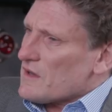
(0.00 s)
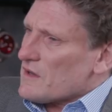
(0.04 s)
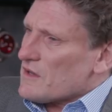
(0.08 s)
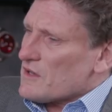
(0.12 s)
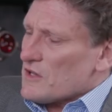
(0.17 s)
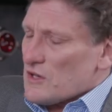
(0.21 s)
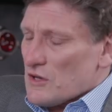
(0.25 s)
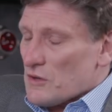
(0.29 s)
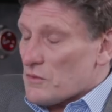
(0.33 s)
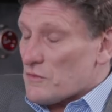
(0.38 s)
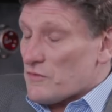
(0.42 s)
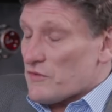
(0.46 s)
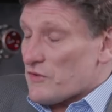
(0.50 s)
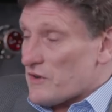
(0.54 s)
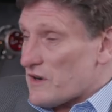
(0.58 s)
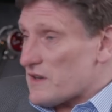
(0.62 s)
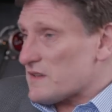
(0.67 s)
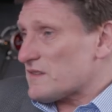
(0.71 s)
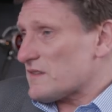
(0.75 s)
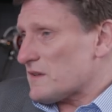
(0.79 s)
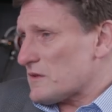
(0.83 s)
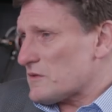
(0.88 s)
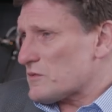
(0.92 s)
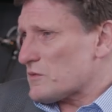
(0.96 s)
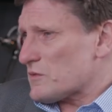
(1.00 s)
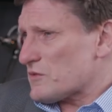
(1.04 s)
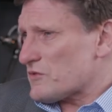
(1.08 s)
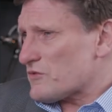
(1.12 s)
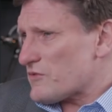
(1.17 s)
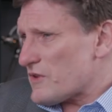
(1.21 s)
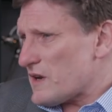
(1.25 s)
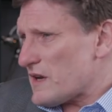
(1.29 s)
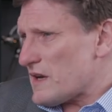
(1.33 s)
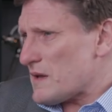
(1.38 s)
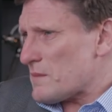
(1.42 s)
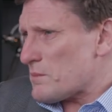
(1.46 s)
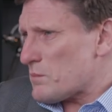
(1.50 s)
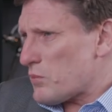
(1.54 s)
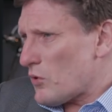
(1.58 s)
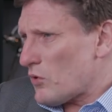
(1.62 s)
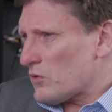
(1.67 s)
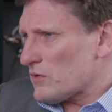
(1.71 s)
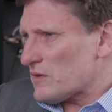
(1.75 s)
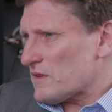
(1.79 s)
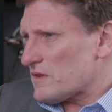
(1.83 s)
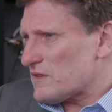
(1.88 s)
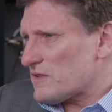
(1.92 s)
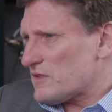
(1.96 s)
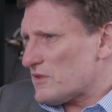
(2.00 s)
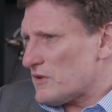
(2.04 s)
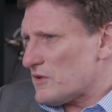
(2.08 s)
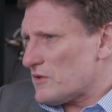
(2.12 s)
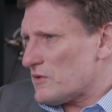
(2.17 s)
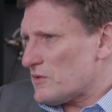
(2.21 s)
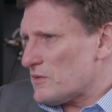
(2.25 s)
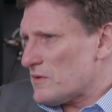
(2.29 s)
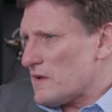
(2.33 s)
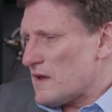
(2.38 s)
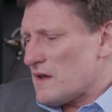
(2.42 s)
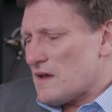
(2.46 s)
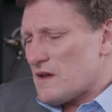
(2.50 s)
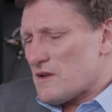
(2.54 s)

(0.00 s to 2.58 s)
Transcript: you know, for us this was really important to